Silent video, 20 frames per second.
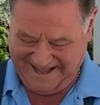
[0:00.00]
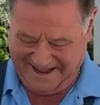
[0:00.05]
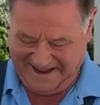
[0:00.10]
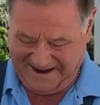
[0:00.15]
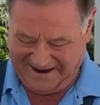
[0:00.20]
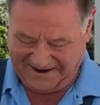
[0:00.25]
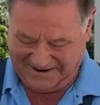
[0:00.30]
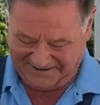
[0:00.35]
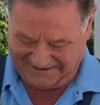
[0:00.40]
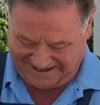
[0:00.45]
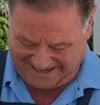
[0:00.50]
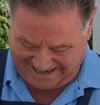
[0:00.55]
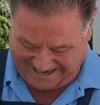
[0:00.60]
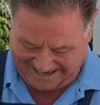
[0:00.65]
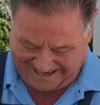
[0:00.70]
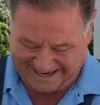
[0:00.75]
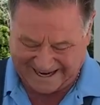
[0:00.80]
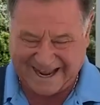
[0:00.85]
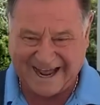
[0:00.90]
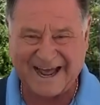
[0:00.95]
Okay,
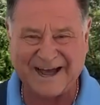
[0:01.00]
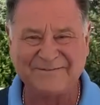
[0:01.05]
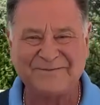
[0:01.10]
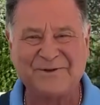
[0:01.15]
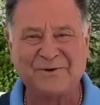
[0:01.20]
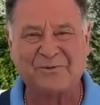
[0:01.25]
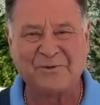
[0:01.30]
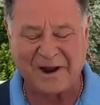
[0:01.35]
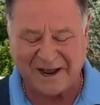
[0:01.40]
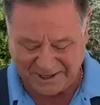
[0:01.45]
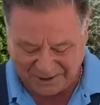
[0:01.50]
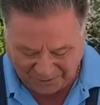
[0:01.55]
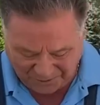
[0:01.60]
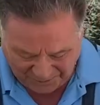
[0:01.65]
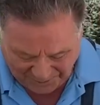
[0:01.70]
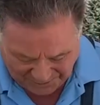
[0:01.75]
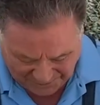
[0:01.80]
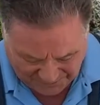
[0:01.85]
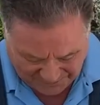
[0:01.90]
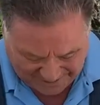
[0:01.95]
I have the right
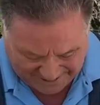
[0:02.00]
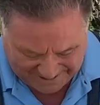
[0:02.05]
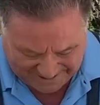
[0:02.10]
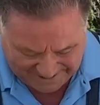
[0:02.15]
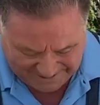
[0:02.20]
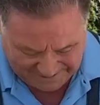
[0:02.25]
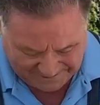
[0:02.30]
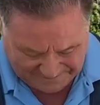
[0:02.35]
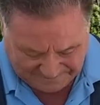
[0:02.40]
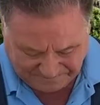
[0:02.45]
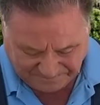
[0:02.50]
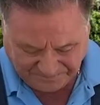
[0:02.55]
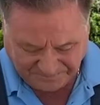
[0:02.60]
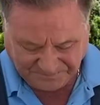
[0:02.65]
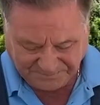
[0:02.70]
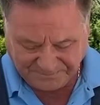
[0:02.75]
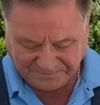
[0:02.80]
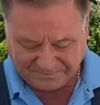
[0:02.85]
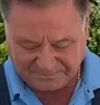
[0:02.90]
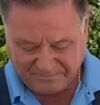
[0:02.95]
order right here.
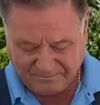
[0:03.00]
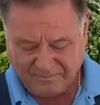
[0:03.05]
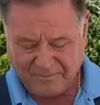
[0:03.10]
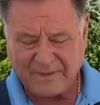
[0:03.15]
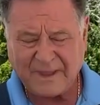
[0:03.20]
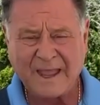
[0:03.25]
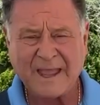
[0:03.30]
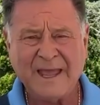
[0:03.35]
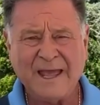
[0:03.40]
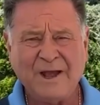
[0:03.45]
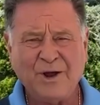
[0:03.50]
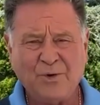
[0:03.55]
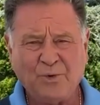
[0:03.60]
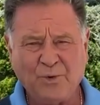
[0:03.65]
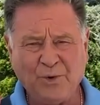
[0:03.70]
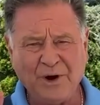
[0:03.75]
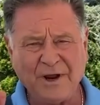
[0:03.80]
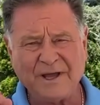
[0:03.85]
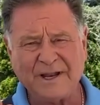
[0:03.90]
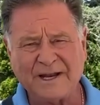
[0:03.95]

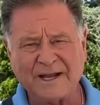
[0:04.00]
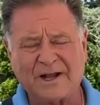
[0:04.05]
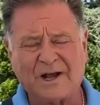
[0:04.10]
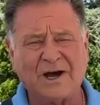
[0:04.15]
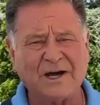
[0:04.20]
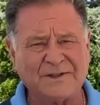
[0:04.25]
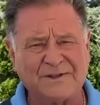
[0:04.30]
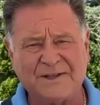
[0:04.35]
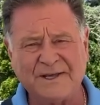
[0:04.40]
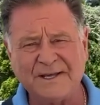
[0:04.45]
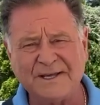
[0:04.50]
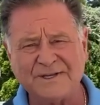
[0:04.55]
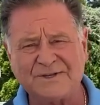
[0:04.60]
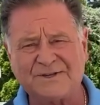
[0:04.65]
We're gonna cut these